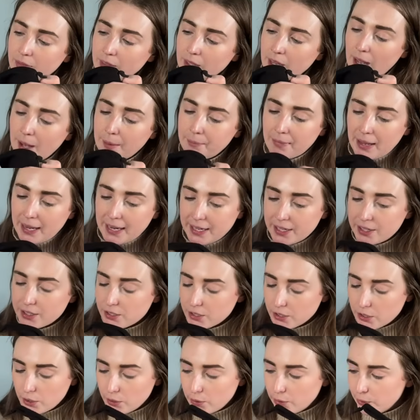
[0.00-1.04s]
A mic to
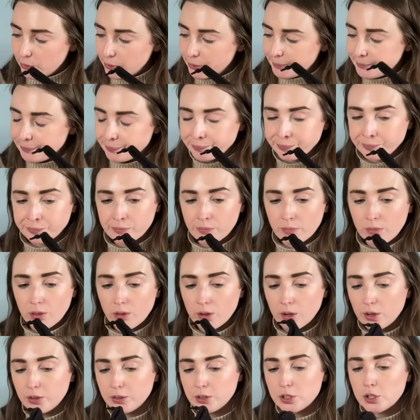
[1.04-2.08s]
go
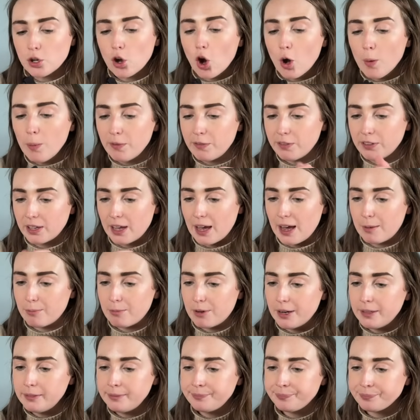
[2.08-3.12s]
on the top of the camera.